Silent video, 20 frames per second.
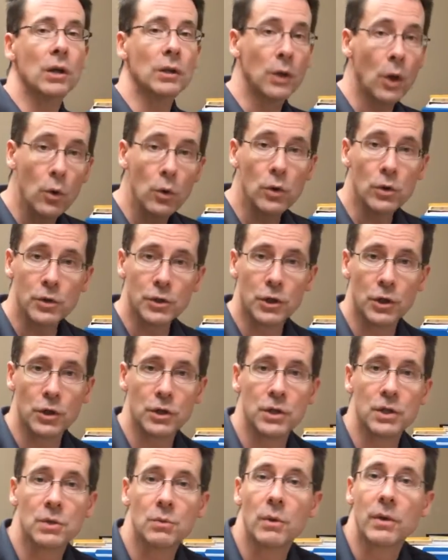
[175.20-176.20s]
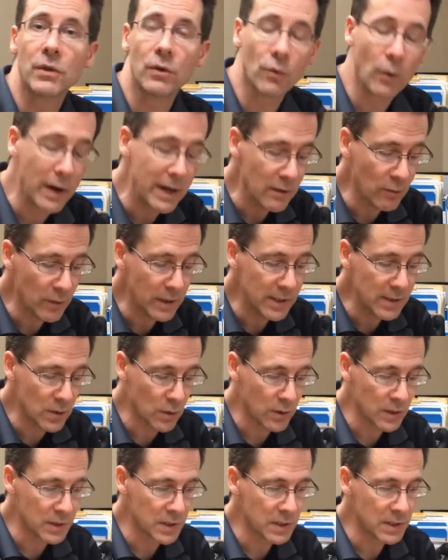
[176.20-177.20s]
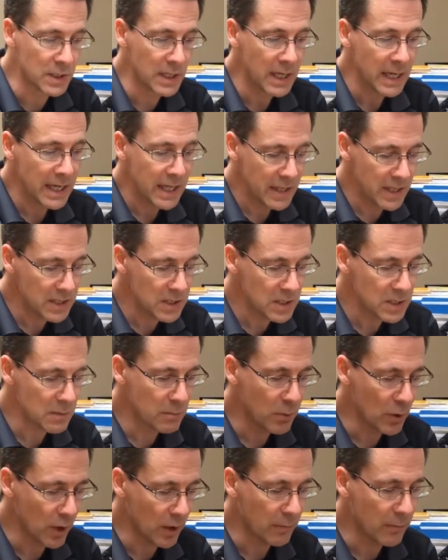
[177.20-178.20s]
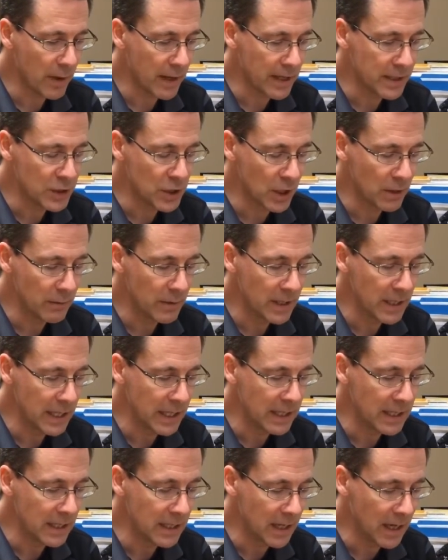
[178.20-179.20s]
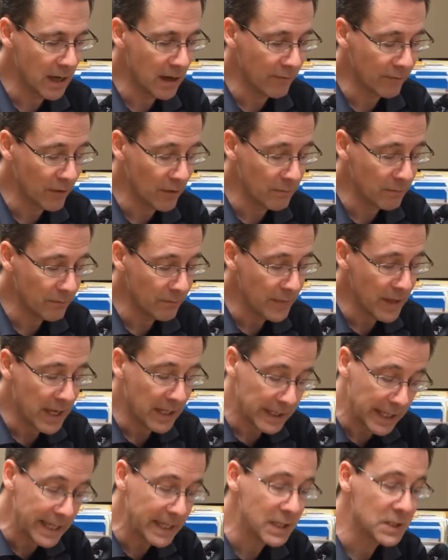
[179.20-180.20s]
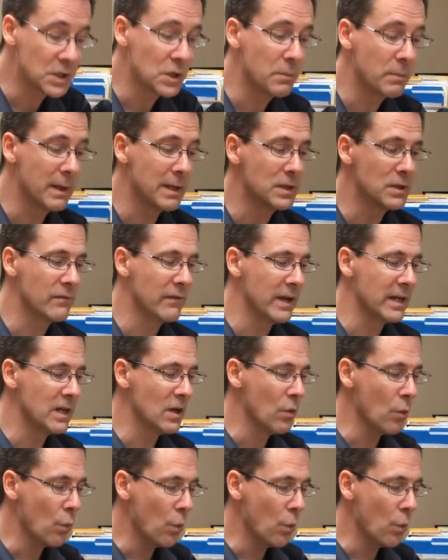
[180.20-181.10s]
local churches, with great resources. This is a book by a gentleman from Lancaster, Pennsylvania,